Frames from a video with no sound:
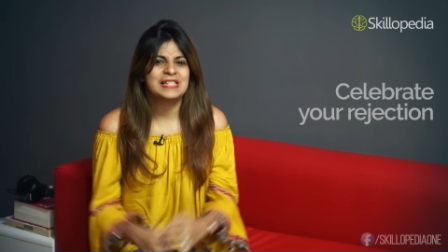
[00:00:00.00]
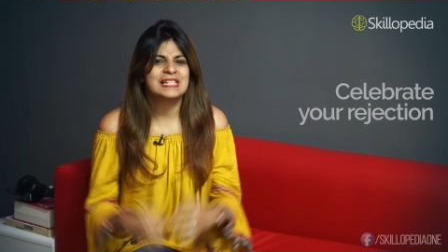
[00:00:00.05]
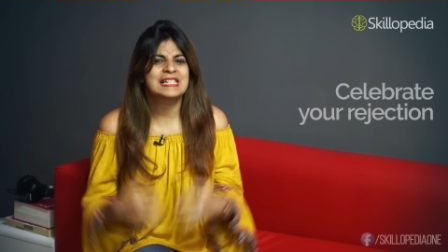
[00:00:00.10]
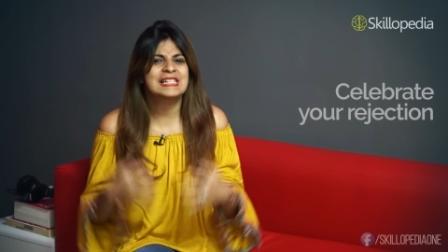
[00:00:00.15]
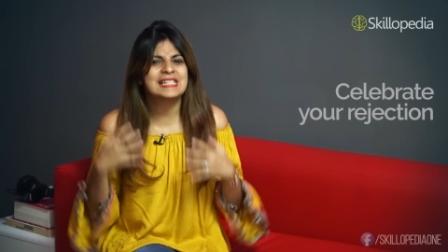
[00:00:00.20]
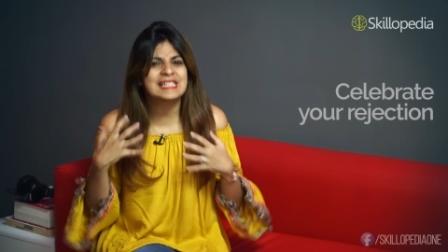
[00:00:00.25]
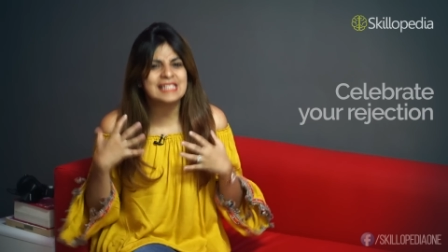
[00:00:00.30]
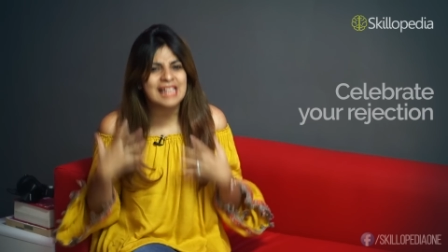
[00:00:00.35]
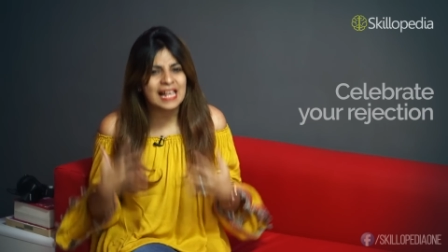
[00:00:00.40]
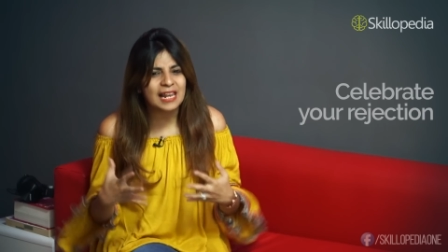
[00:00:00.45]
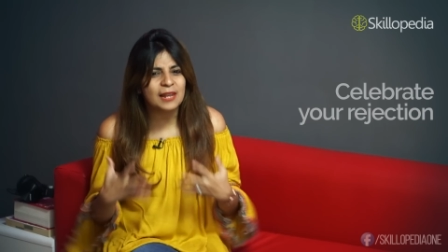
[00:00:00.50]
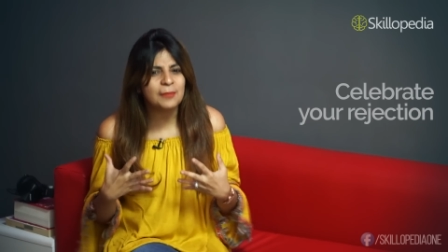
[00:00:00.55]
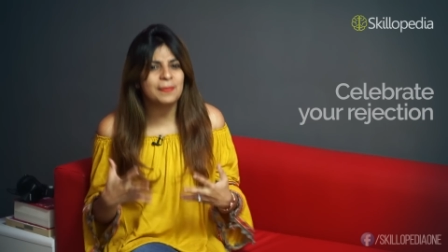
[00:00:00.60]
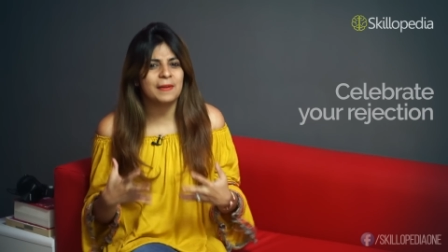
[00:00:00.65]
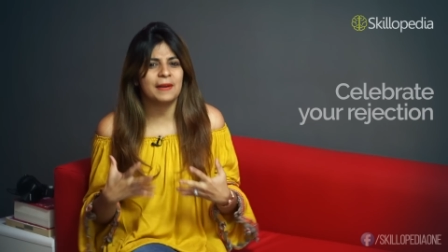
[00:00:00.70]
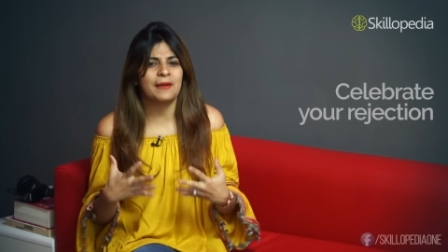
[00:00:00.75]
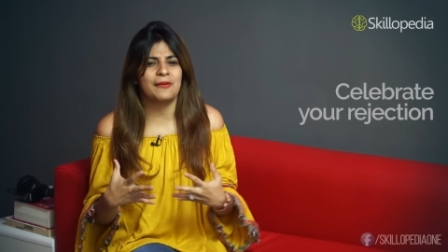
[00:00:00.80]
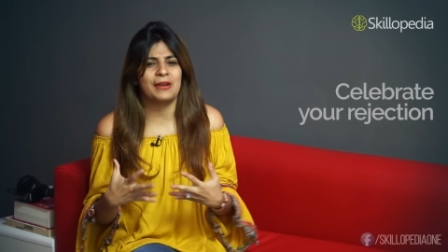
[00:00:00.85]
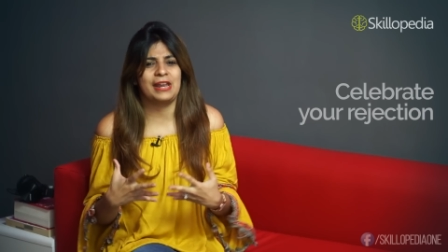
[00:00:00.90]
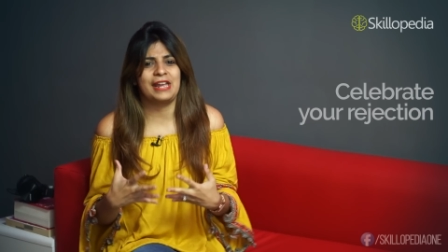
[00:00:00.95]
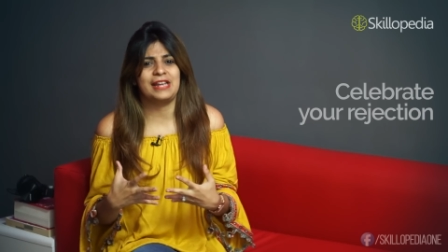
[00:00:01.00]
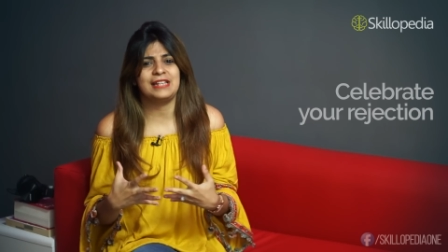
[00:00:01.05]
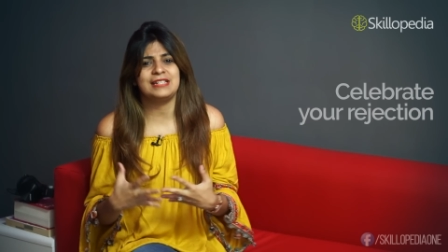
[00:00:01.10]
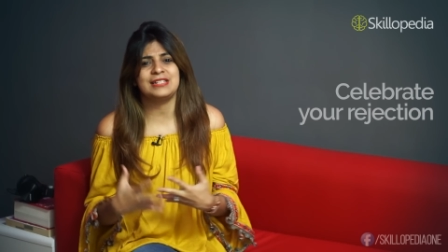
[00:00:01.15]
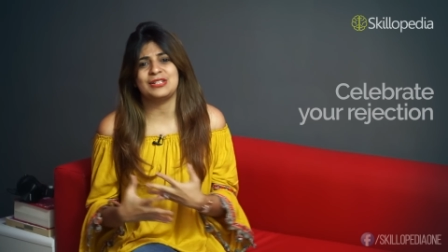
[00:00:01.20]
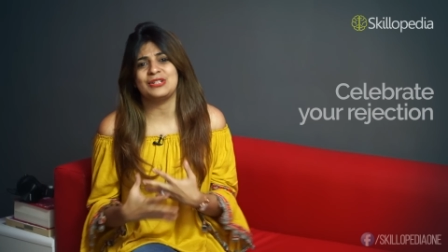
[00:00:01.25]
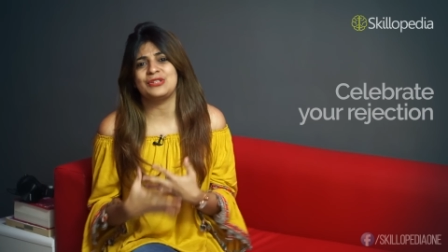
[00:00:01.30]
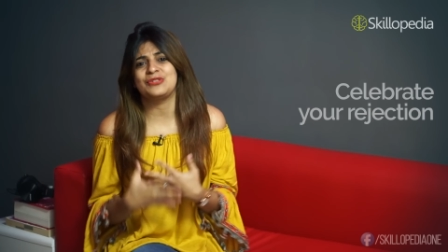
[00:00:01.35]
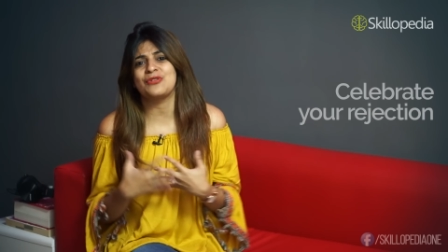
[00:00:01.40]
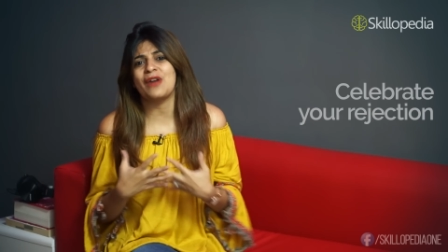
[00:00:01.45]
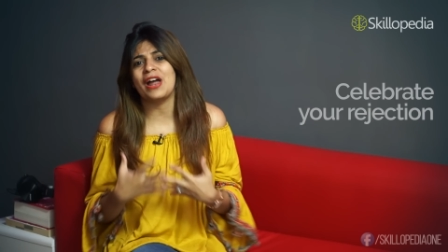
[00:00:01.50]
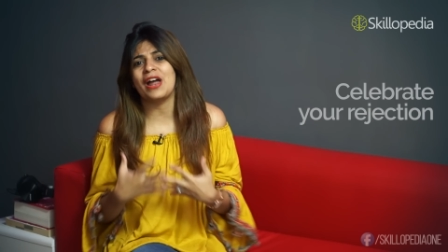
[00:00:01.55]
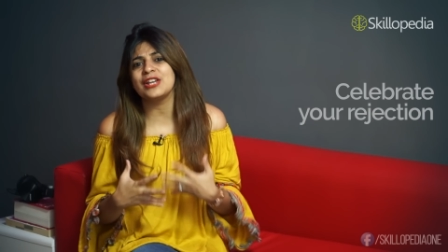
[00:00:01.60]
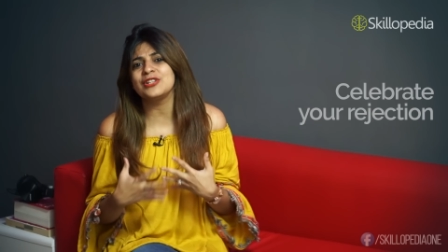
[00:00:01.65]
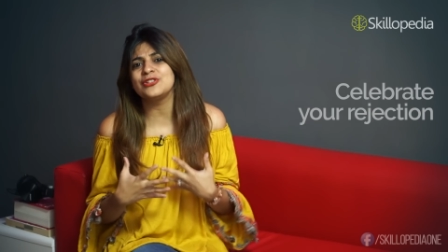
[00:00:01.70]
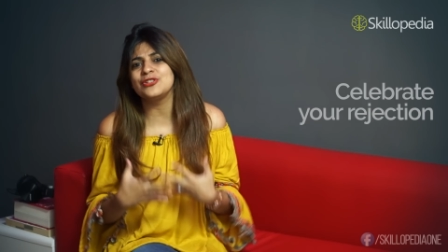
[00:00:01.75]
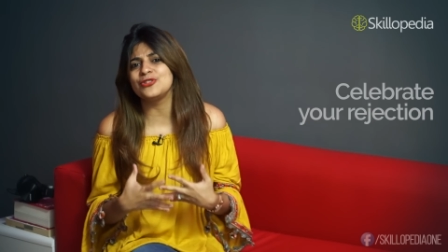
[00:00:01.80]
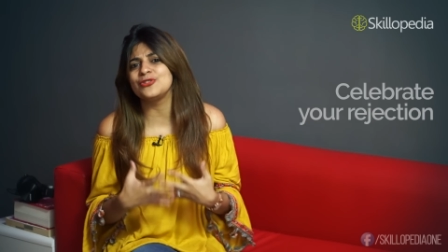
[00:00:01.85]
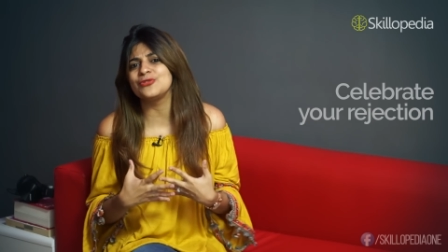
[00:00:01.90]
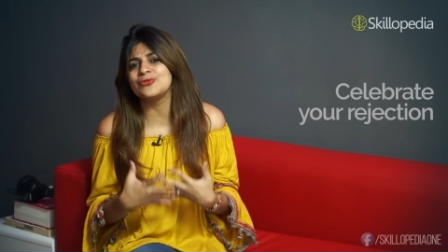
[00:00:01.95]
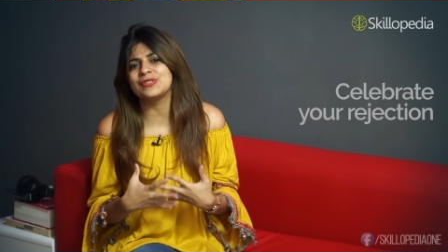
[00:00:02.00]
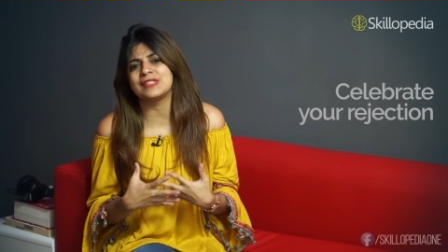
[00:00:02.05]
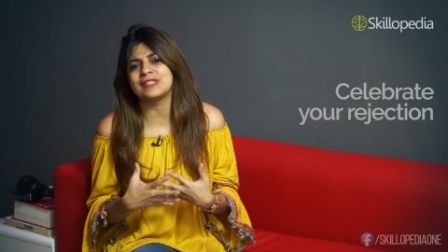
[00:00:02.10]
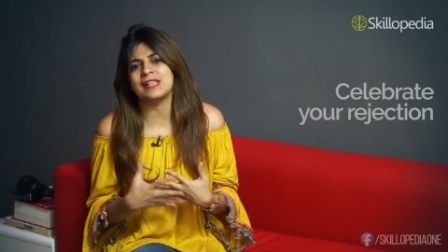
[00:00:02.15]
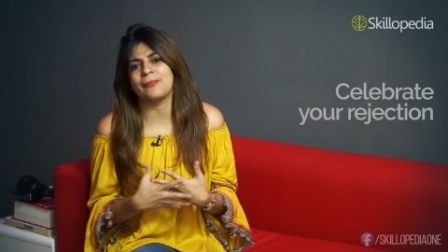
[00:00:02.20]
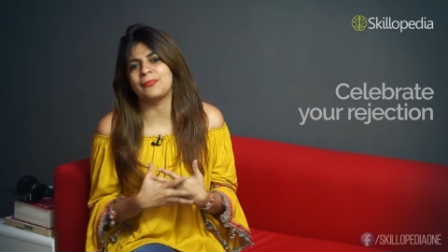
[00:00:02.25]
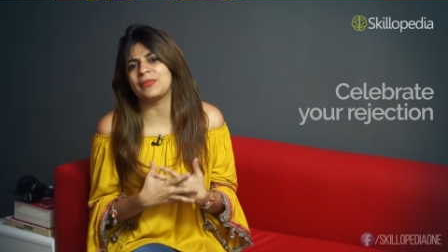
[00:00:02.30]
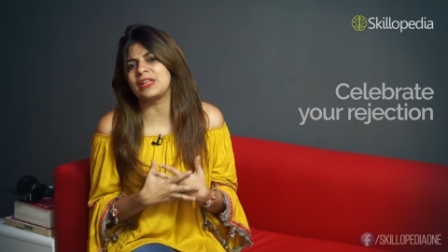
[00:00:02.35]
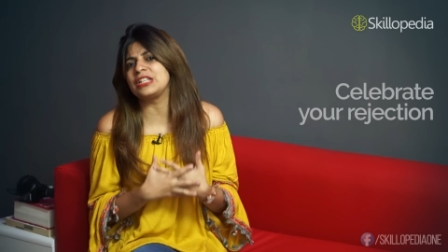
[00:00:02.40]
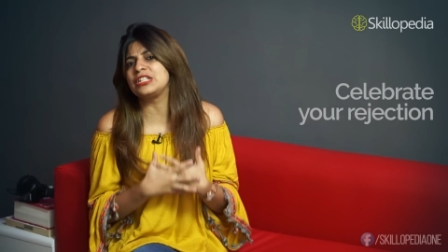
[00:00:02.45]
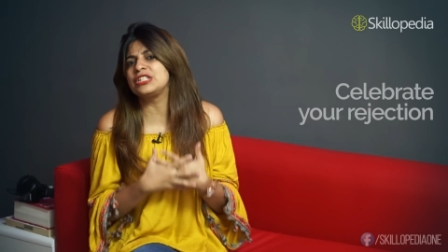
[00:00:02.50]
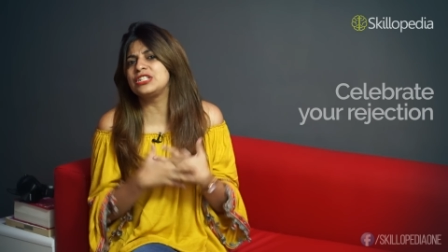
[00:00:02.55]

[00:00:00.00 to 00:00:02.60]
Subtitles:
Celebrate trying to do something